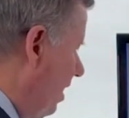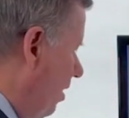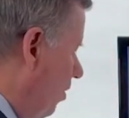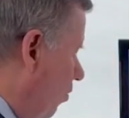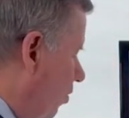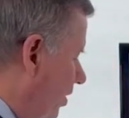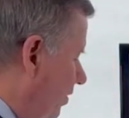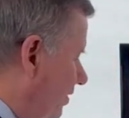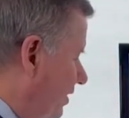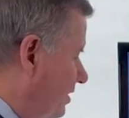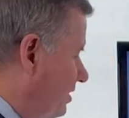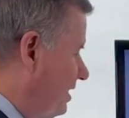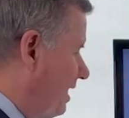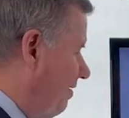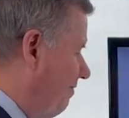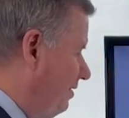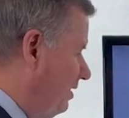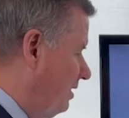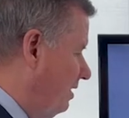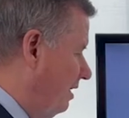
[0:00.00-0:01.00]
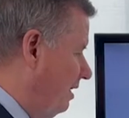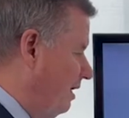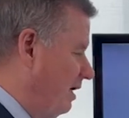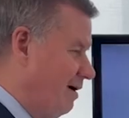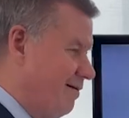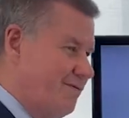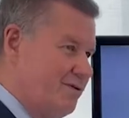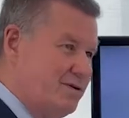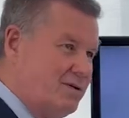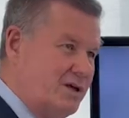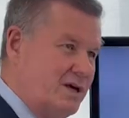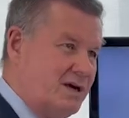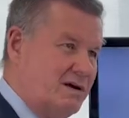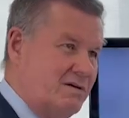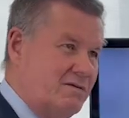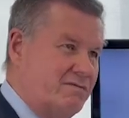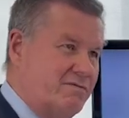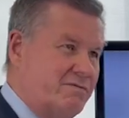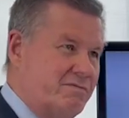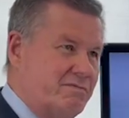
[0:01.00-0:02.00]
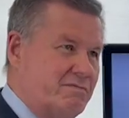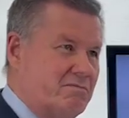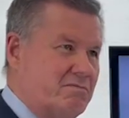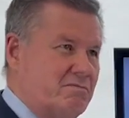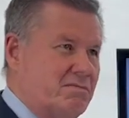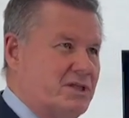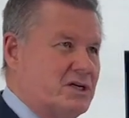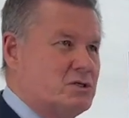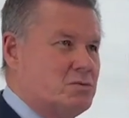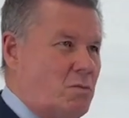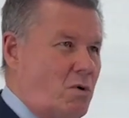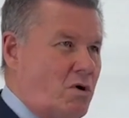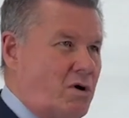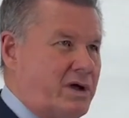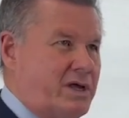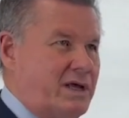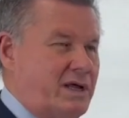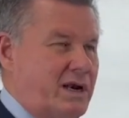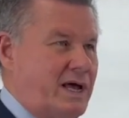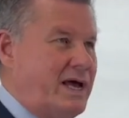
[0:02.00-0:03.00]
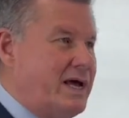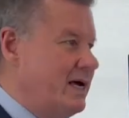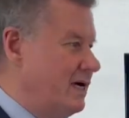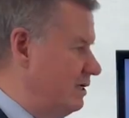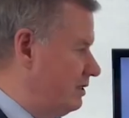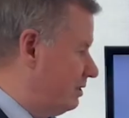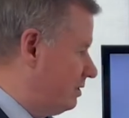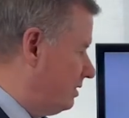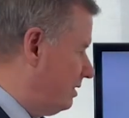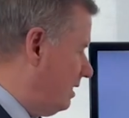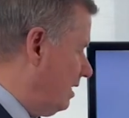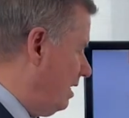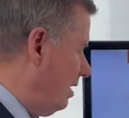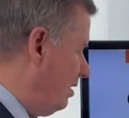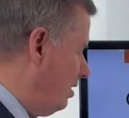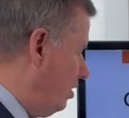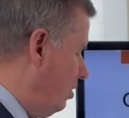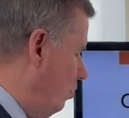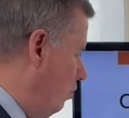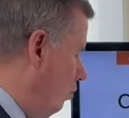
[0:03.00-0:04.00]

We're in the seventh inning. If you think of this market as uh, you